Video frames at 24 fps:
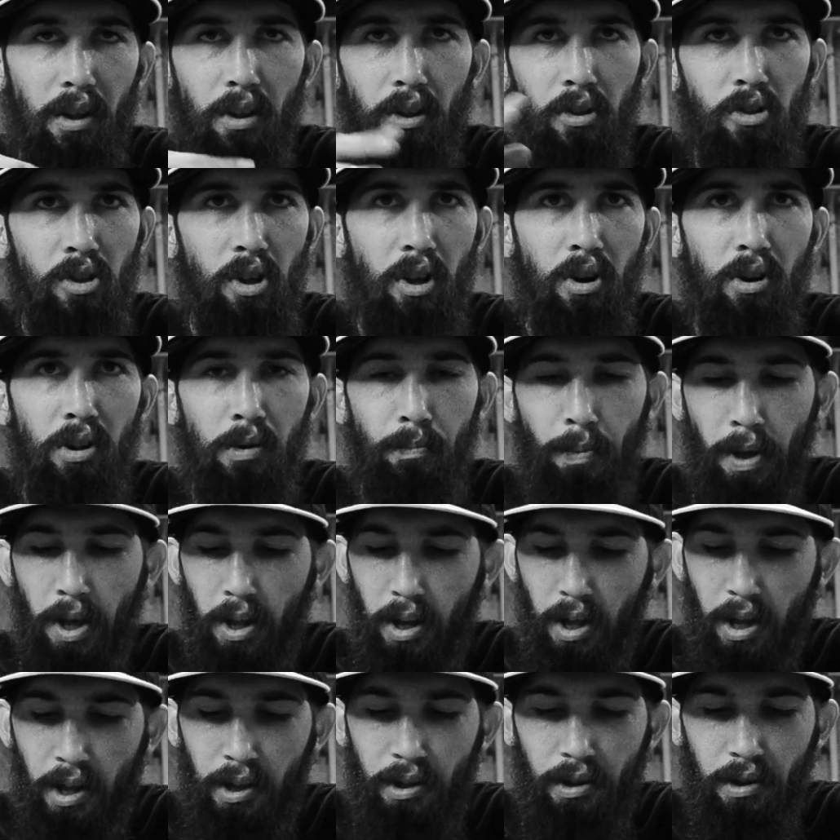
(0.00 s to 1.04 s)
shutter speed
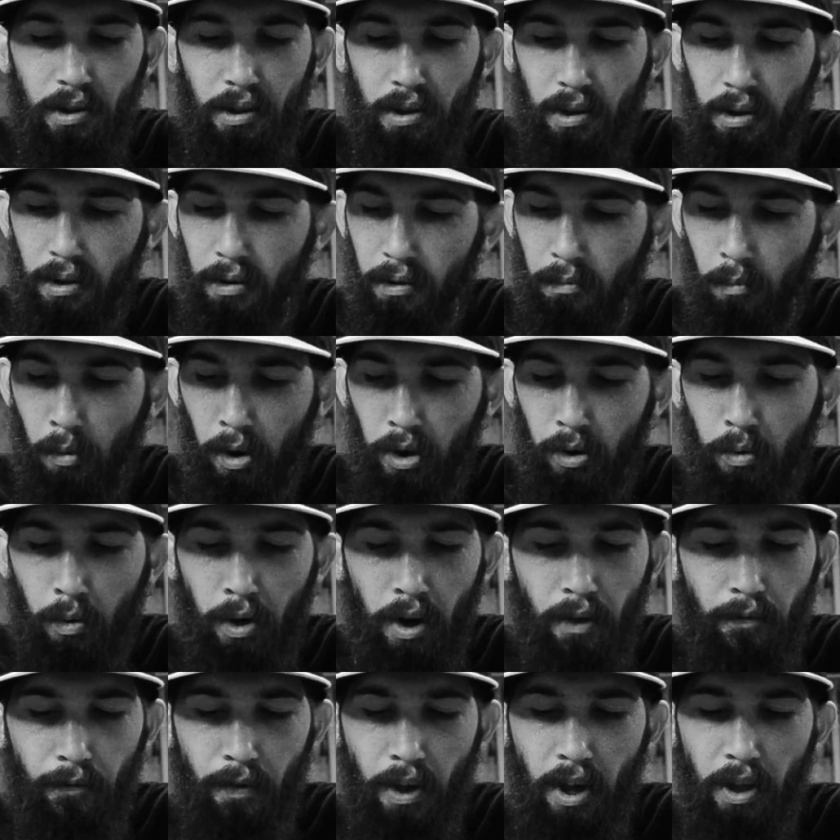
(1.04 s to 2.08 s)
is
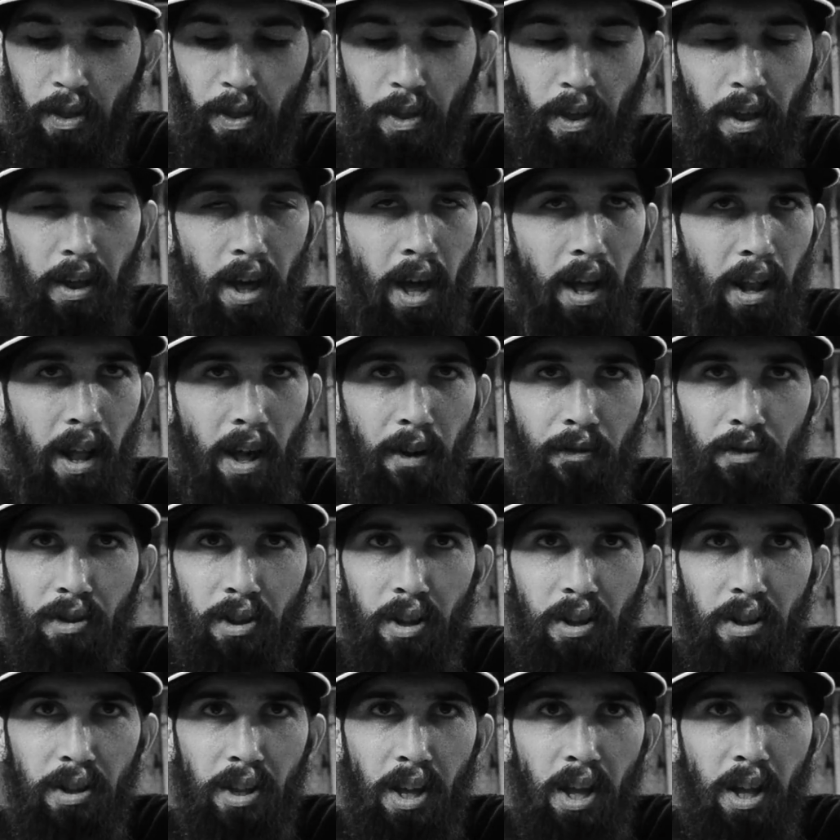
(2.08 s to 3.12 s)
1/25th at
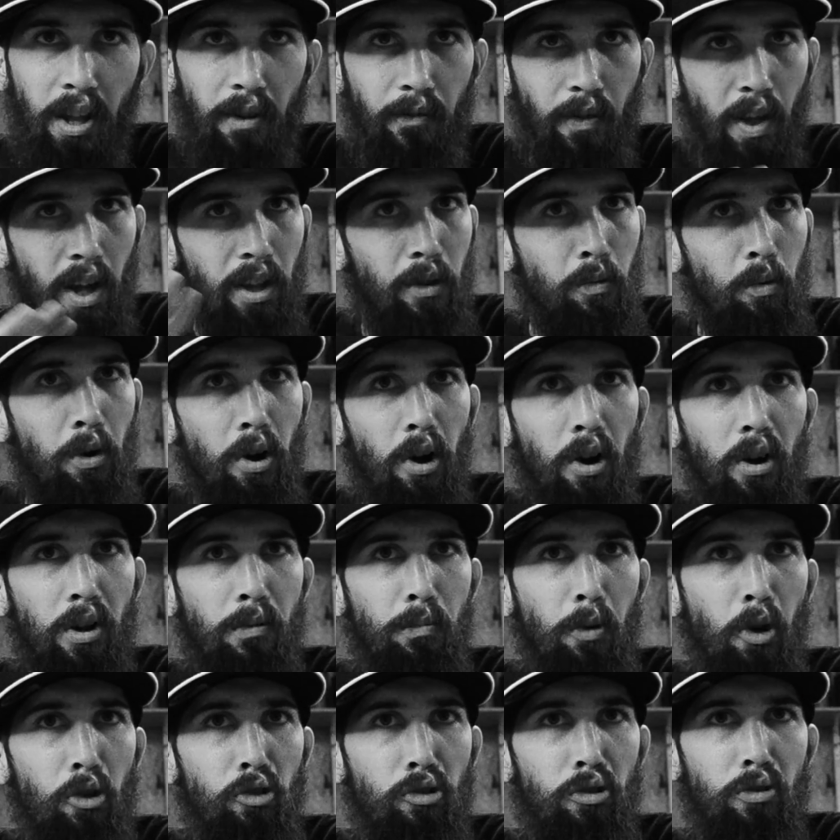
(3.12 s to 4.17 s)
f16, if that's what our
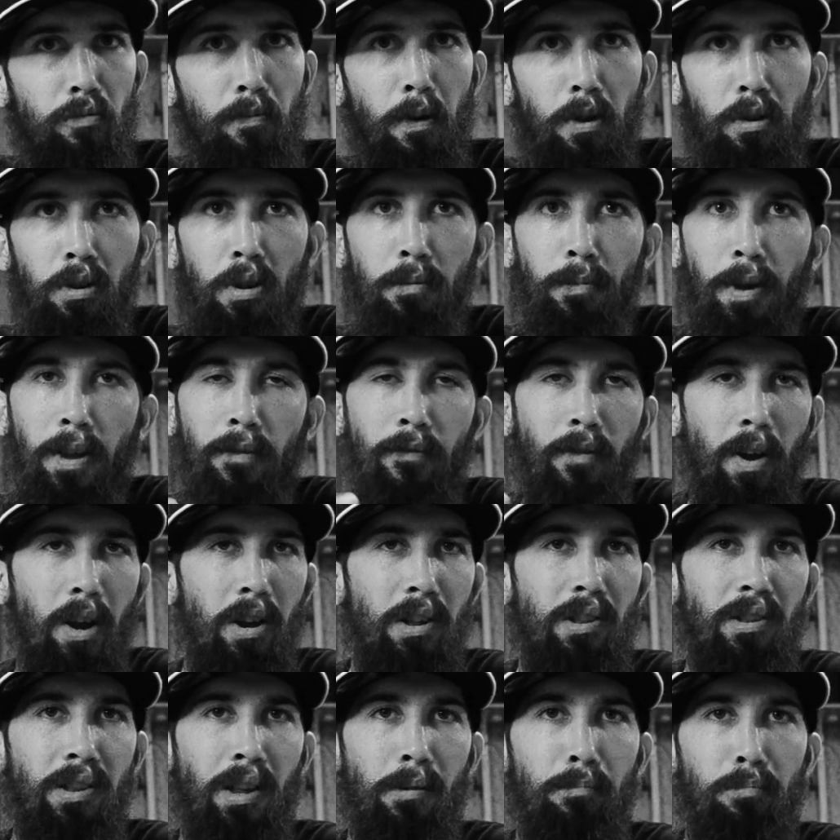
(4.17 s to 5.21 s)
exposure is supposed to be, very
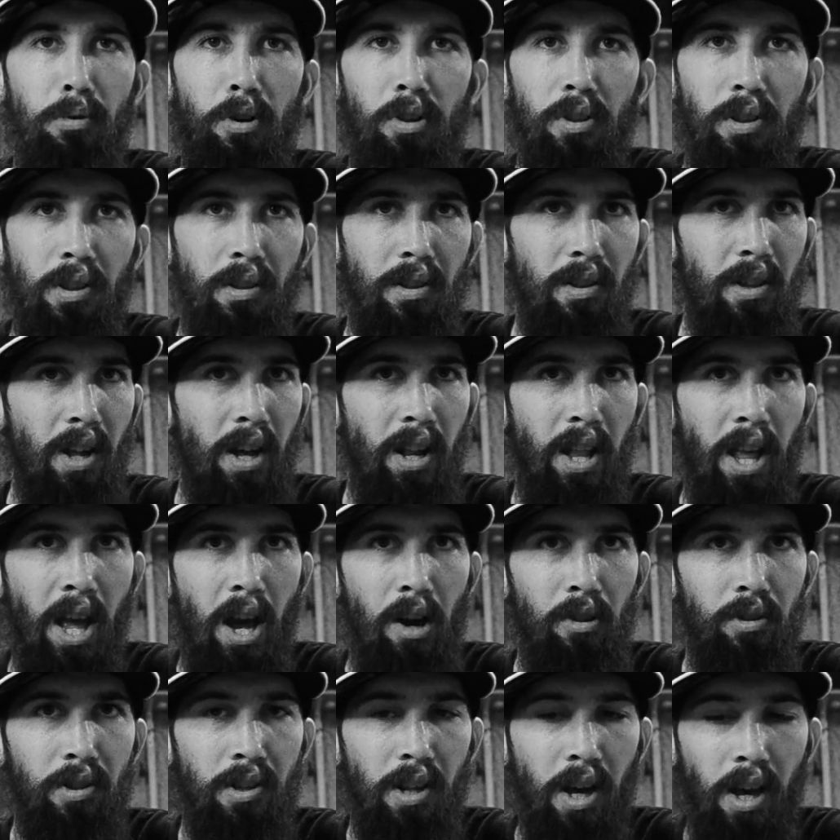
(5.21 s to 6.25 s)
simple, it's sunny
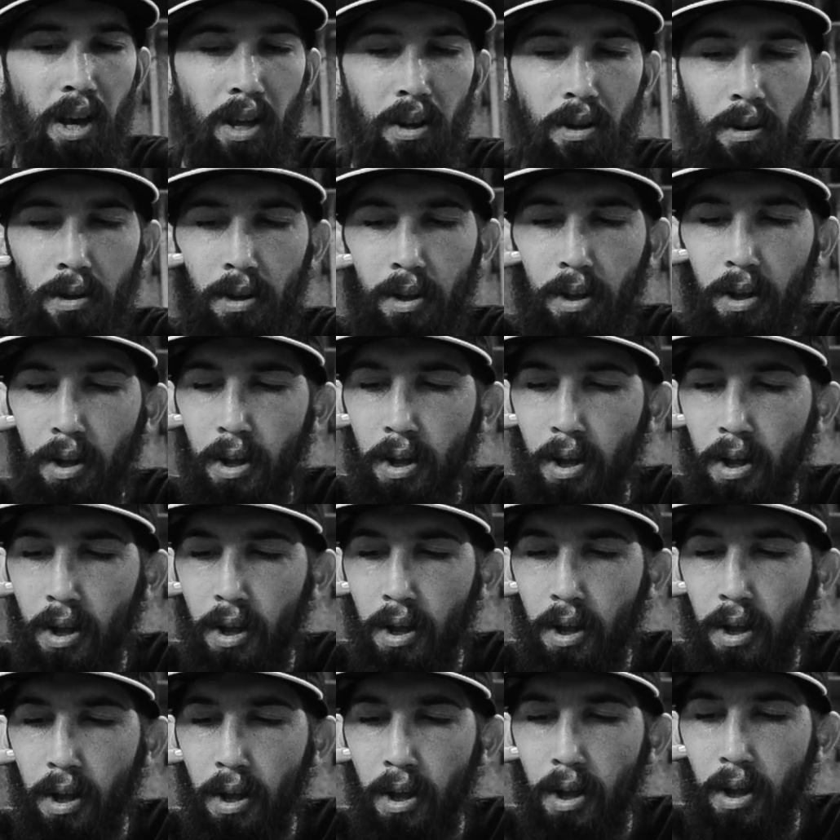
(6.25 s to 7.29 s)
outside,
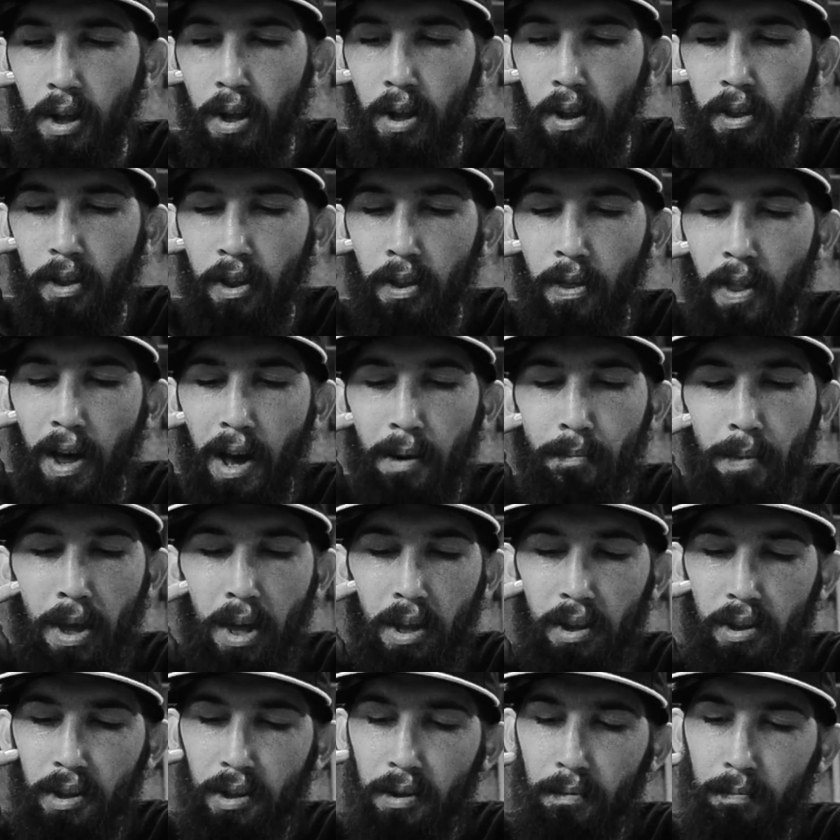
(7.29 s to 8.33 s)
then that
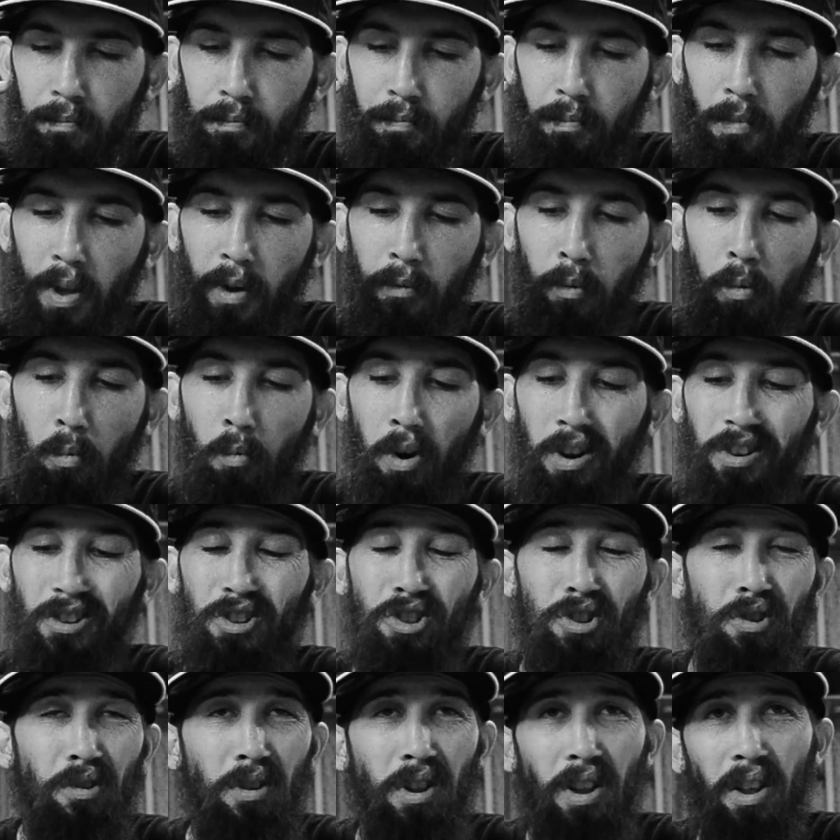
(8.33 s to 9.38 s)
means if we want to
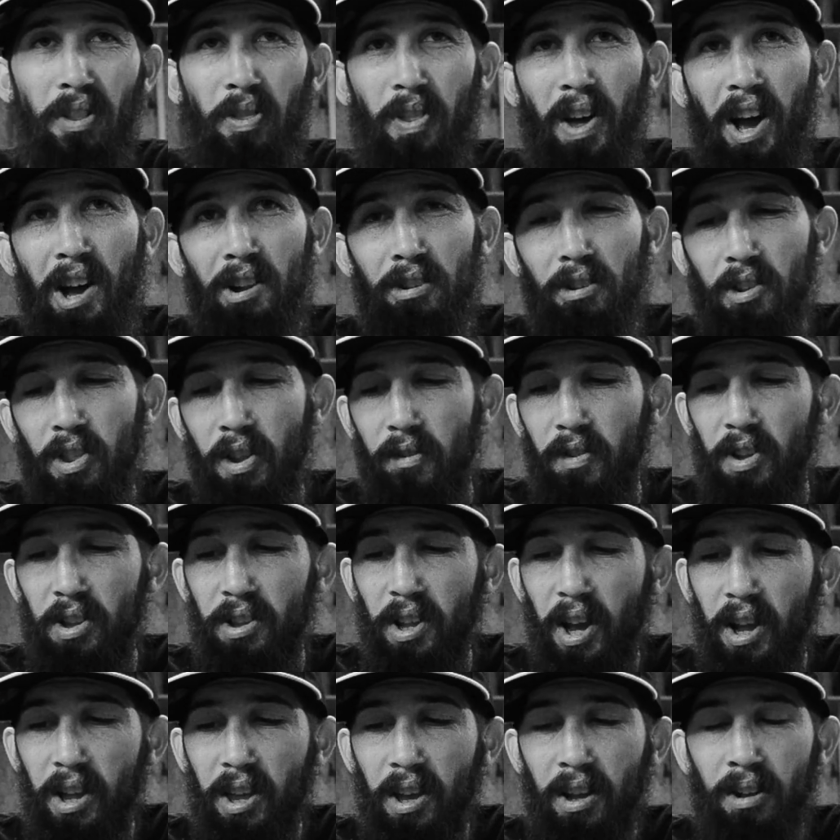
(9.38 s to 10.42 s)
shoot at 1,000th of a
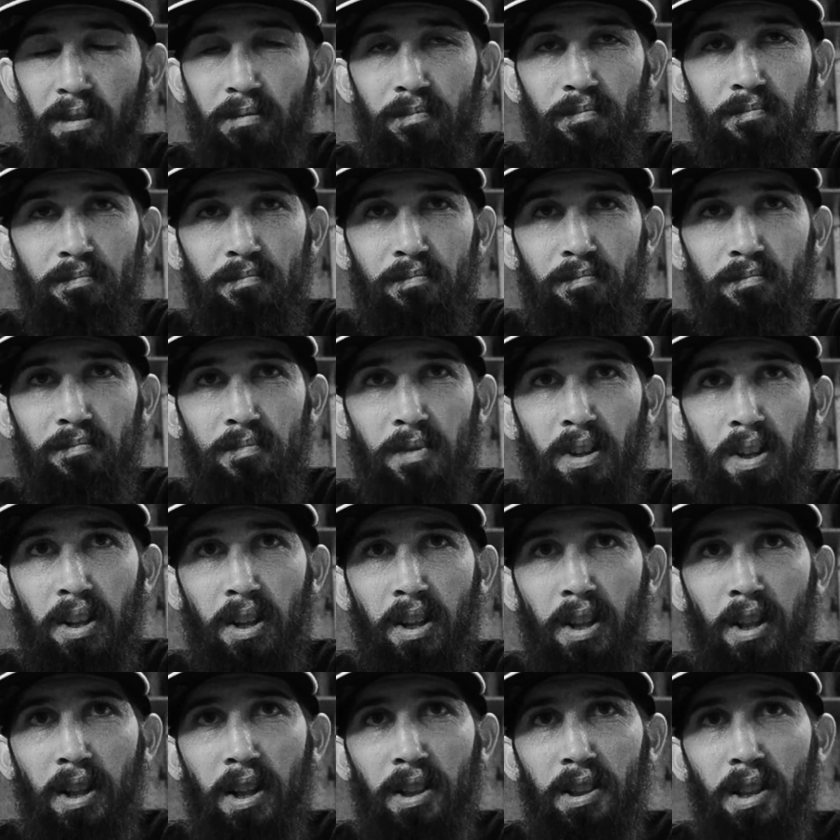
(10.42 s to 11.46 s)
second,
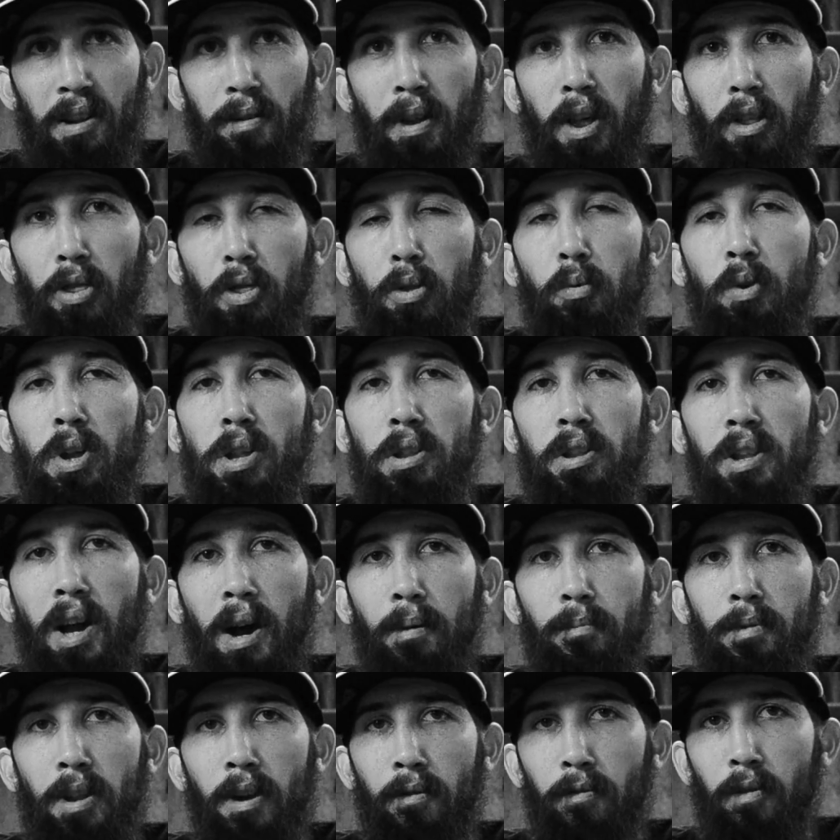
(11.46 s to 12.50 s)
it's going to be a
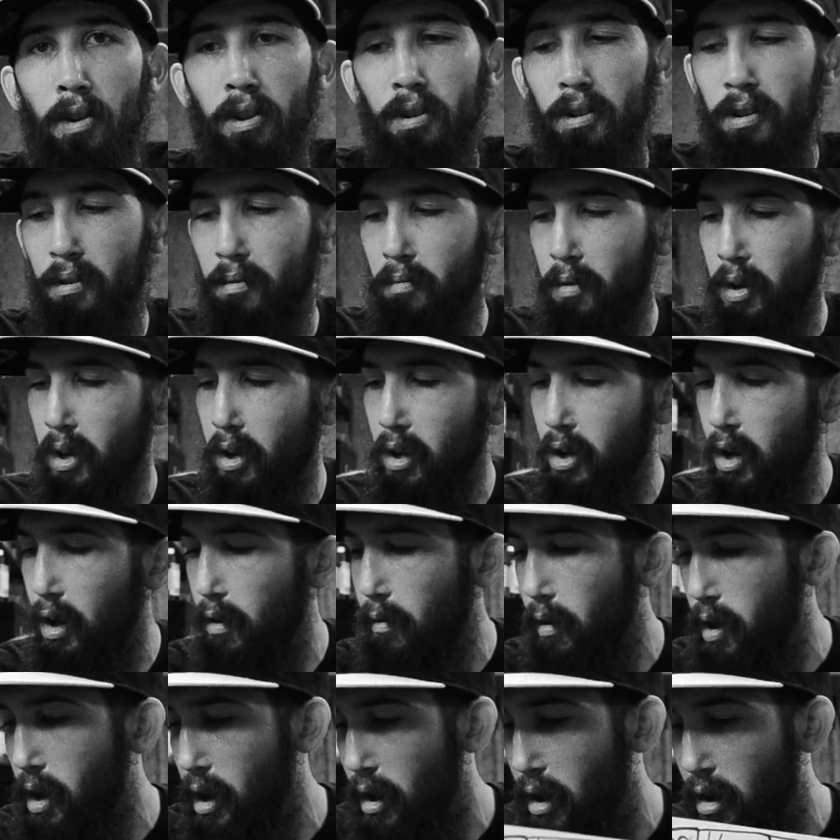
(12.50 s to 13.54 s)
3-stop difference. We're going to
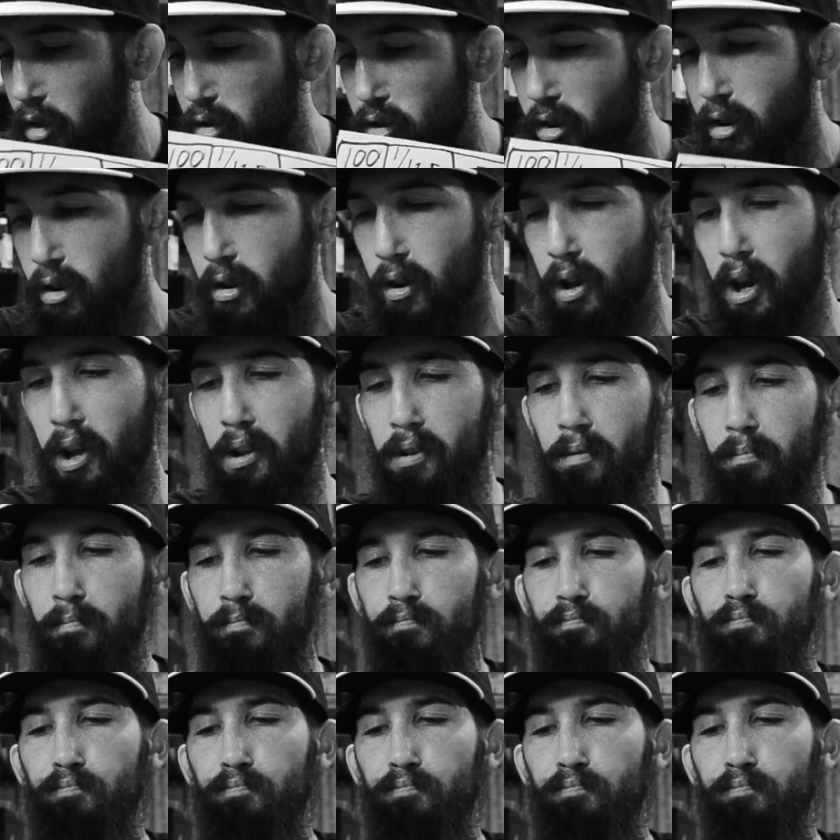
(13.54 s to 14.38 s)
go here, I'll show you guys.